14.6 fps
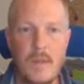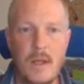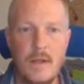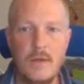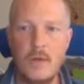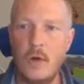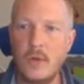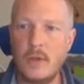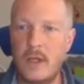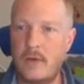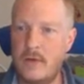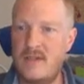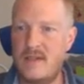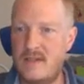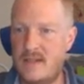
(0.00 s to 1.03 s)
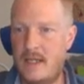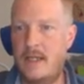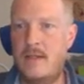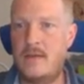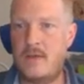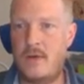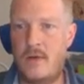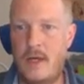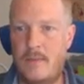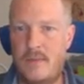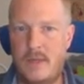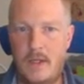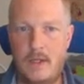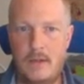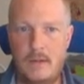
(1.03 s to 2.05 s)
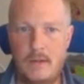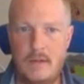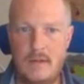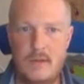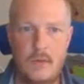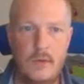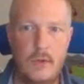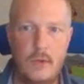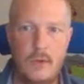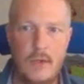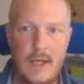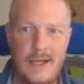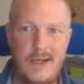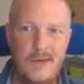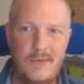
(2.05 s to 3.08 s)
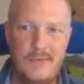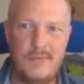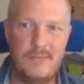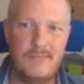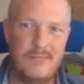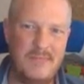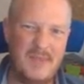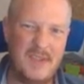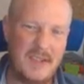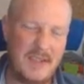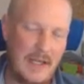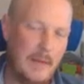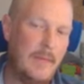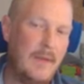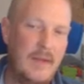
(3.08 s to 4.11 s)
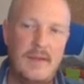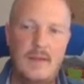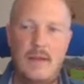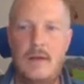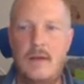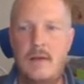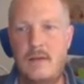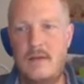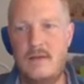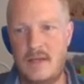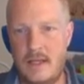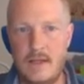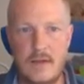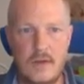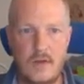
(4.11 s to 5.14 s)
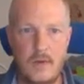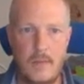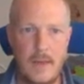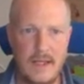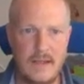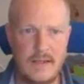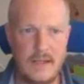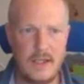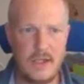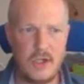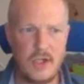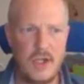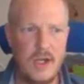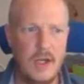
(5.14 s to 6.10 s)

You know there is a sensor up there, so you kind of send the sensor a message